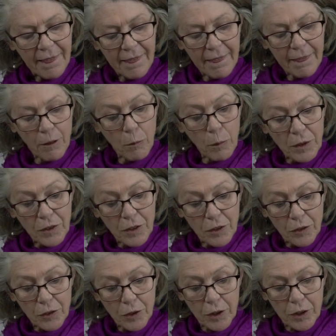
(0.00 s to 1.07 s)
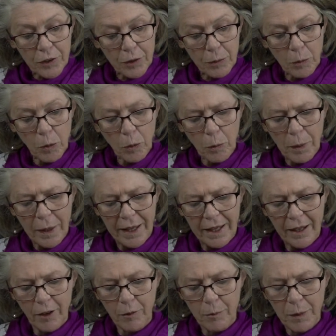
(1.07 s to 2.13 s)
The wizard took a small pair
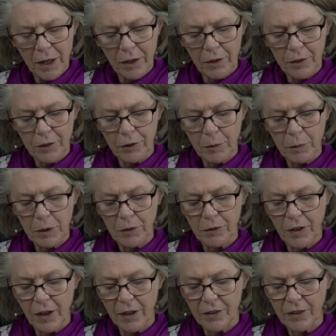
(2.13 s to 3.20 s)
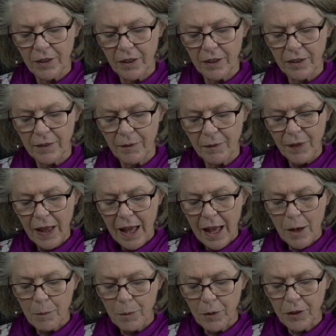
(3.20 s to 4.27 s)
of bellows from his fireside
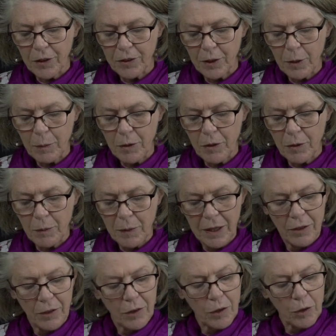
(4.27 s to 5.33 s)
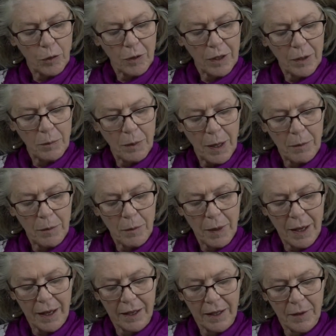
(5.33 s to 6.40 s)
and put the tip of them into the green paper
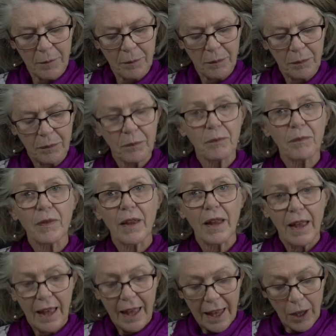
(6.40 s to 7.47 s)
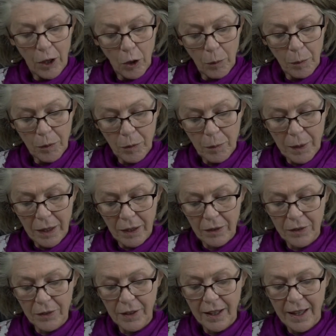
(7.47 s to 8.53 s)
bag. He opened the
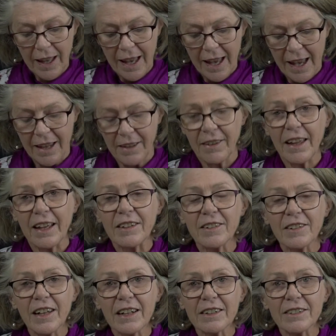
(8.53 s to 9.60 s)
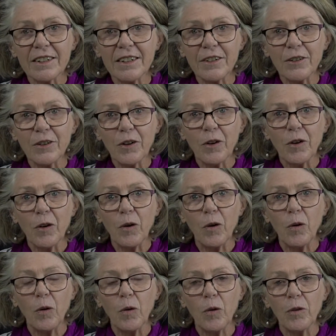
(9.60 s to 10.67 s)
bellows and they sucked in
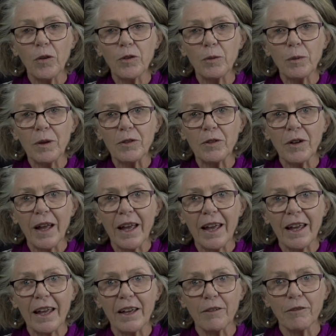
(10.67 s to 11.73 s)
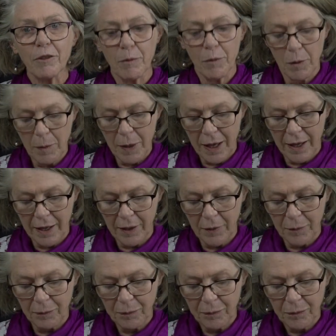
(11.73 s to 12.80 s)
all the special air from the bag.
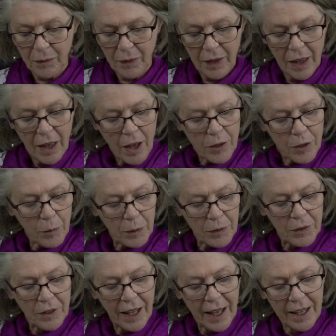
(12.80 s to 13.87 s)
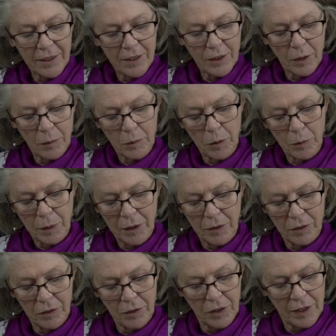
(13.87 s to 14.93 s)
The wizard handed them to Peter
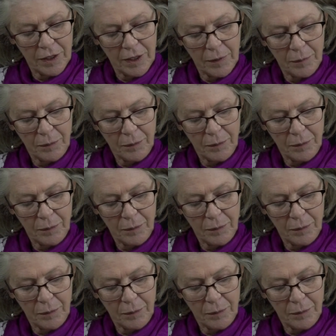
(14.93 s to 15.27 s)
and Chinky.